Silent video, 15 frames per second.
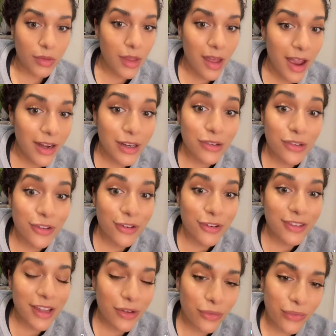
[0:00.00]
I didn't learn
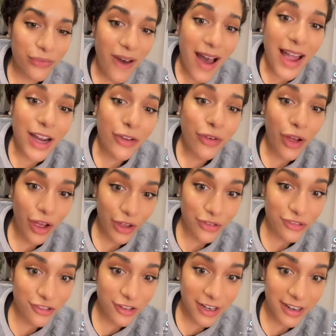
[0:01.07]
that
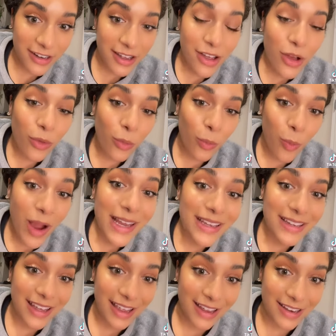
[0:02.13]
500
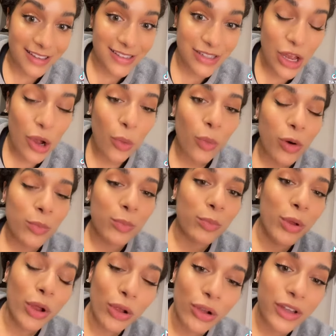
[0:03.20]
white kids were
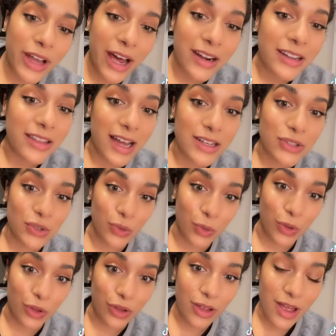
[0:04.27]
pulled out of that
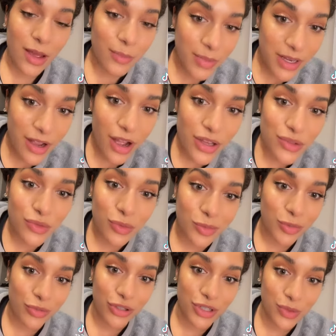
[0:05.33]
school because Ruby
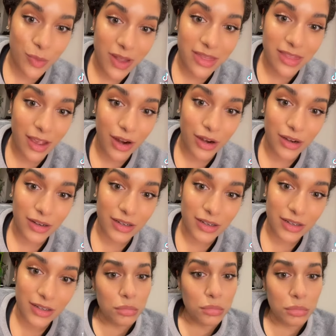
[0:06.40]
Bridges went there.
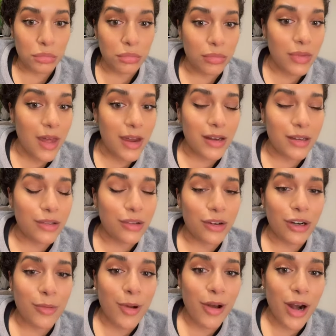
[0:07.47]
I didn't
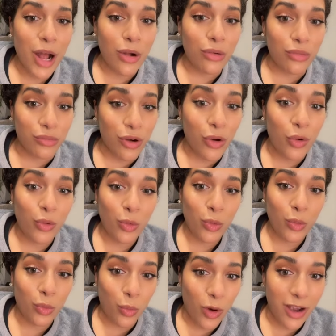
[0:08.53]
learn about how
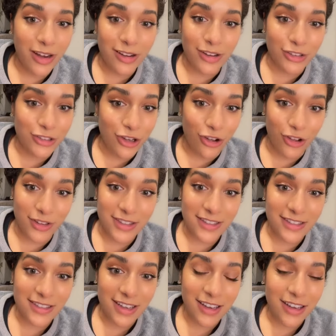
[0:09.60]
grown white
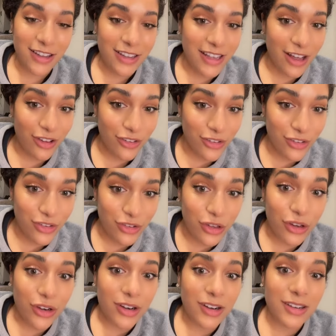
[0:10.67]
adults yelled
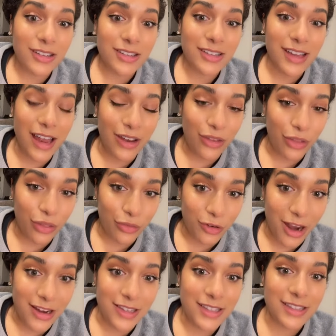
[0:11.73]
slurs and
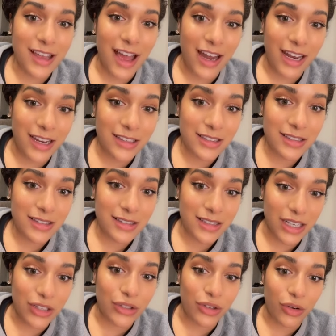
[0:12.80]
threats at a
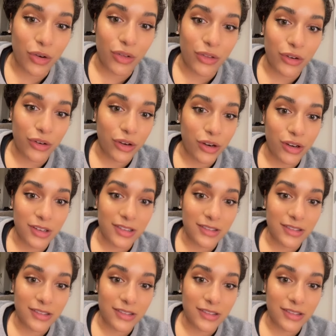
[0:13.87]
6-year-old little girl.